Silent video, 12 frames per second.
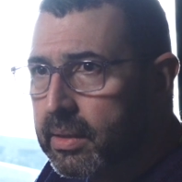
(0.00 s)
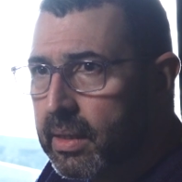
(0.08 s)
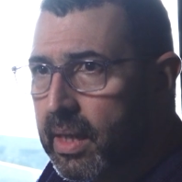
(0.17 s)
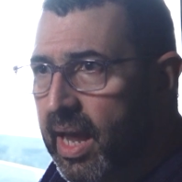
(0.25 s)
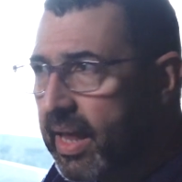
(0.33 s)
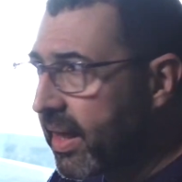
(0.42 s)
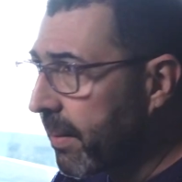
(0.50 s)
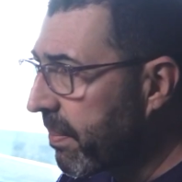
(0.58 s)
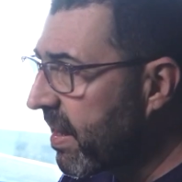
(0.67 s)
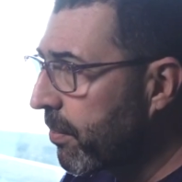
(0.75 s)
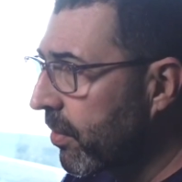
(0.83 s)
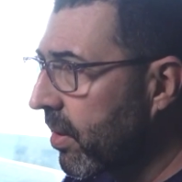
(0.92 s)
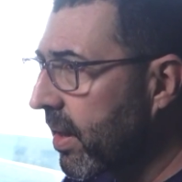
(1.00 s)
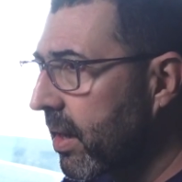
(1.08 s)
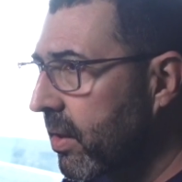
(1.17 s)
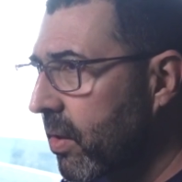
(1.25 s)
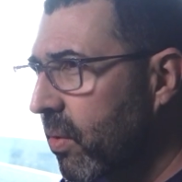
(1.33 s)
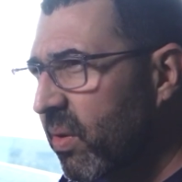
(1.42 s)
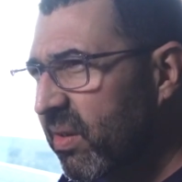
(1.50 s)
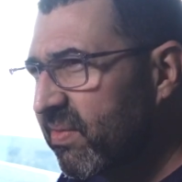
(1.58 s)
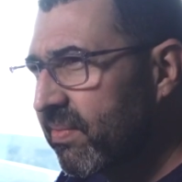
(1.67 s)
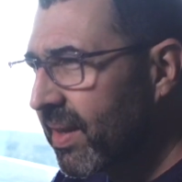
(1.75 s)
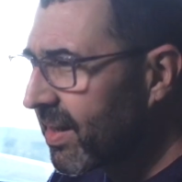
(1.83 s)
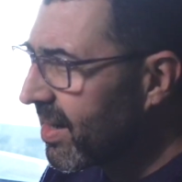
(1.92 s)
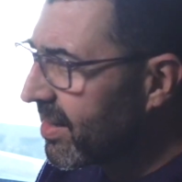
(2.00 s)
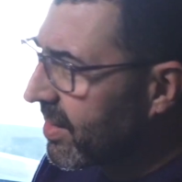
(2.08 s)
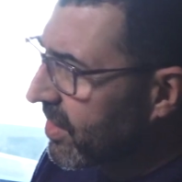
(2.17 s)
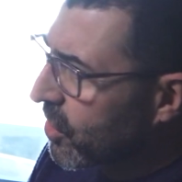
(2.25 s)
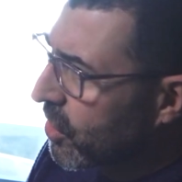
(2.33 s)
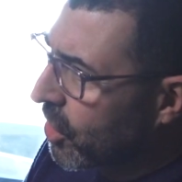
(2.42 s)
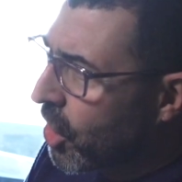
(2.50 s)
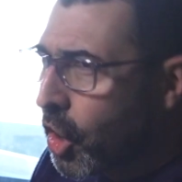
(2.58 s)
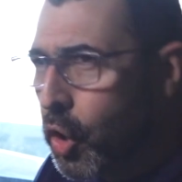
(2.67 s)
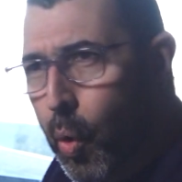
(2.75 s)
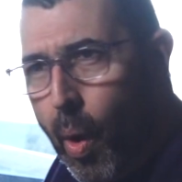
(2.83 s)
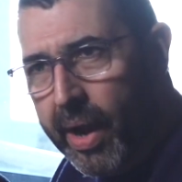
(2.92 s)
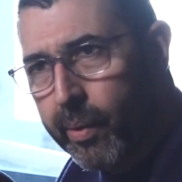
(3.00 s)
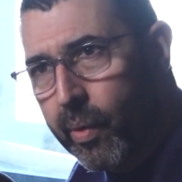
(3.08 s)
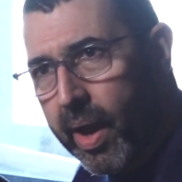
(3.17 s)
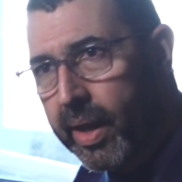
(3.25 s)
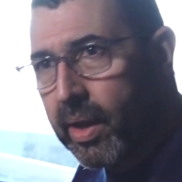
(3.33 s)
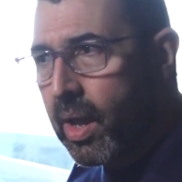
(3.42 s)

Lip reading: And then people look at it and go, well, it doesn't look quite right.